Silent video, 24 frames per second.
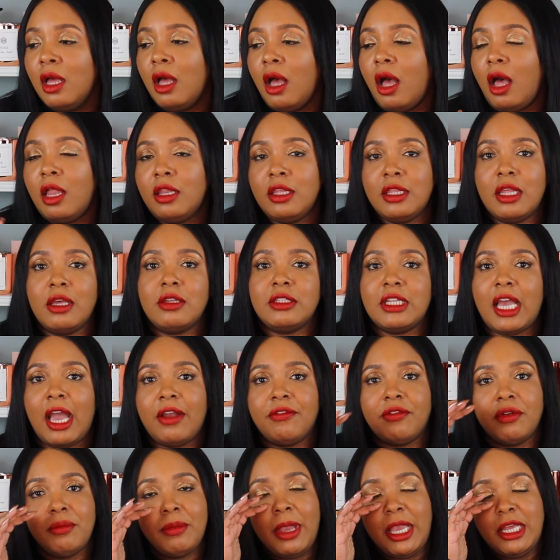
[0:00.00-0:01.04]
All of those
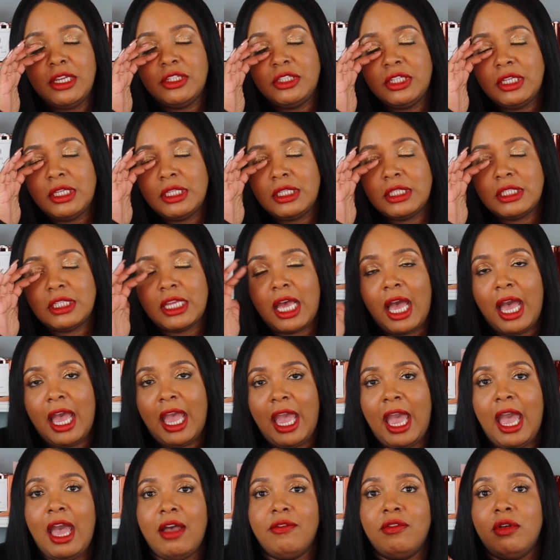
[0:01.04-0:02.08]
affirmations I
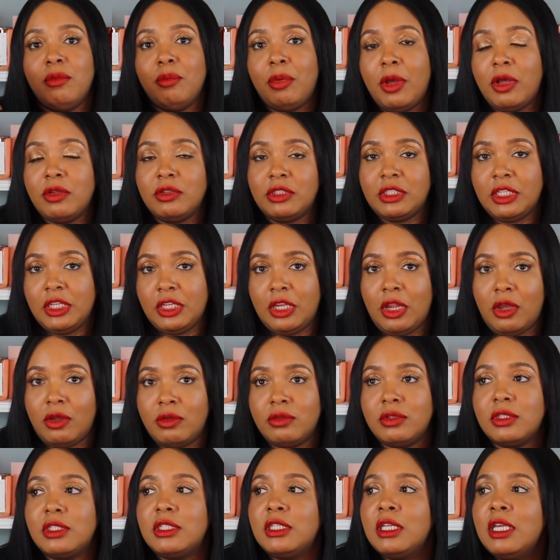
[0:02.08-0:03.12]
have on post-it
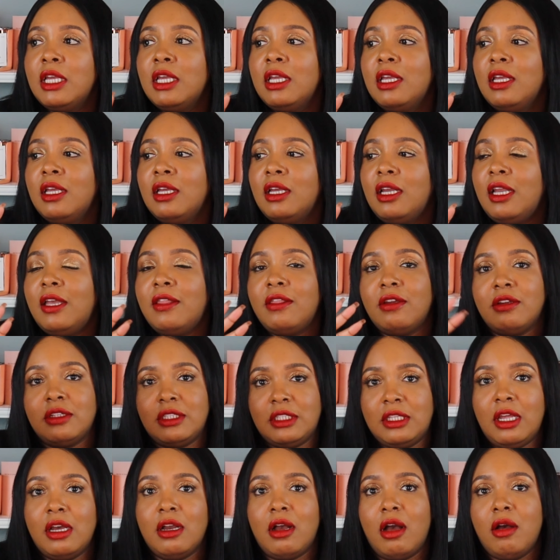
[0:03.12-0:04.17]
notes, and they're
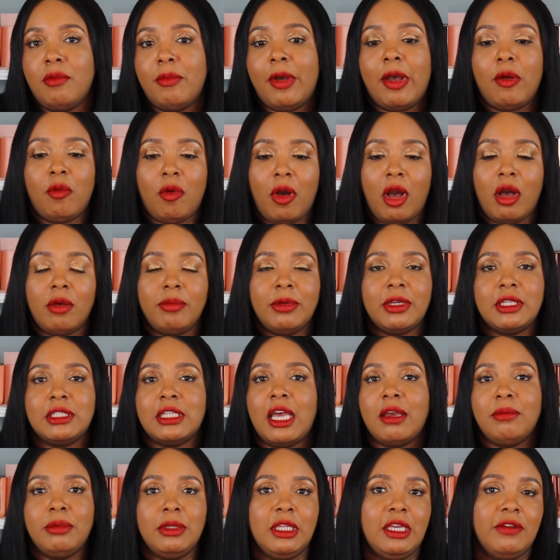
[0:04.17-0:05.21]
stuck on my wall because
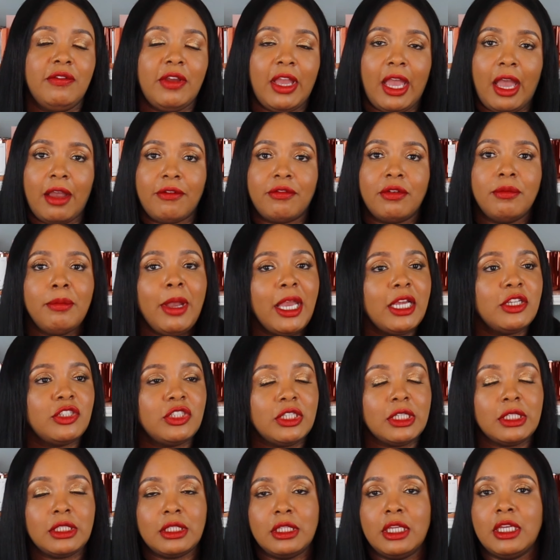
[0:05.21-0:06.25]
I believe in
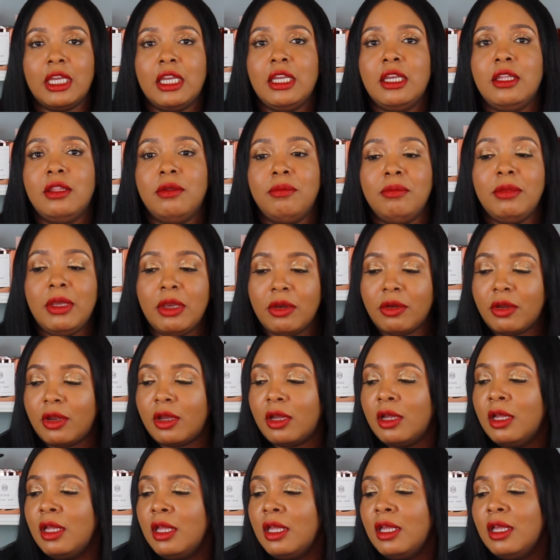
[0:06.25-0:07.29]
affirmations. Looking in the
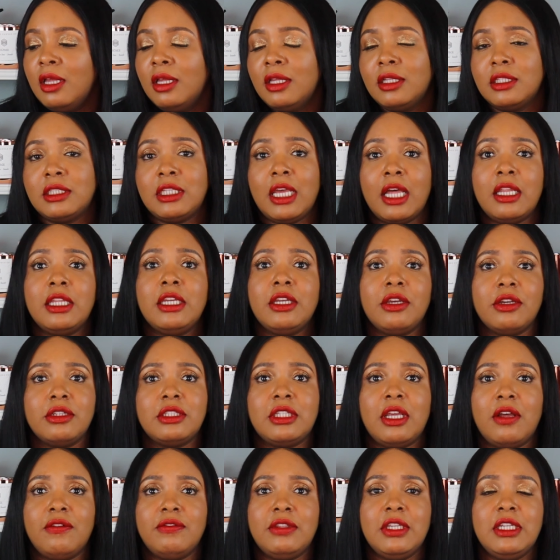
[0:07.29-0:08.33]
mirror, telling
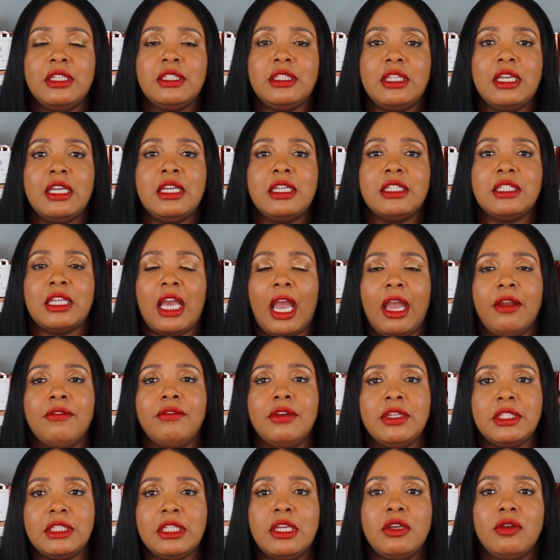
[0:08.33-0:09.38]
yourself these things
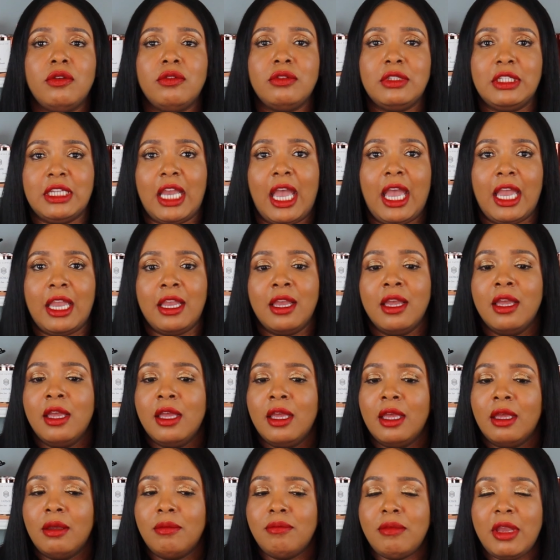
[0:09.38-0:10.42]
every single day.
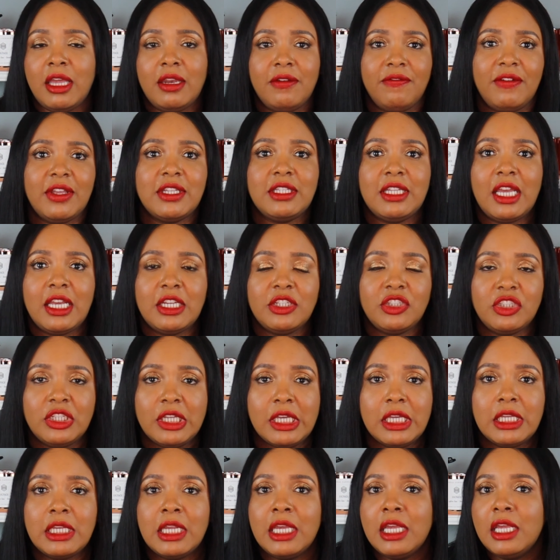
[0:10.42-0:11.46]

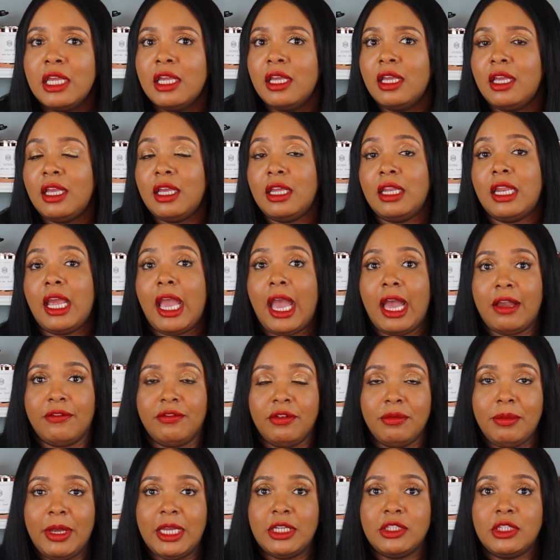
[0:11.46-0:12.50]
Manifestation and
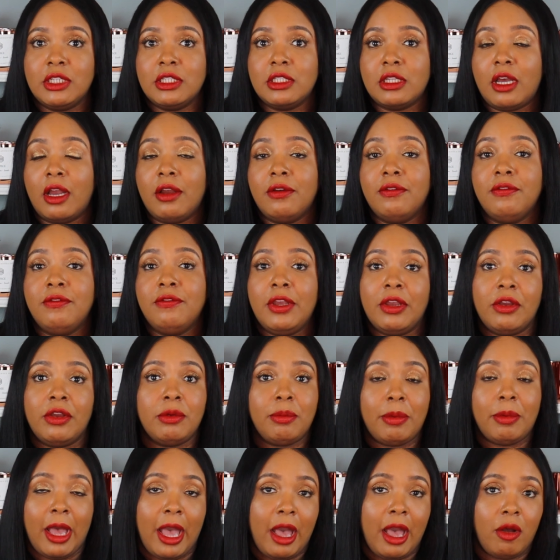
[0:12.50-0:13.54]
affirmations are very
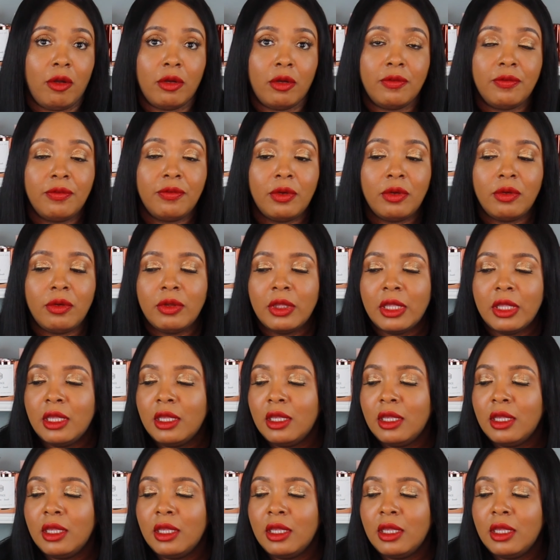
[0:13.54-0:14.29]
powerful.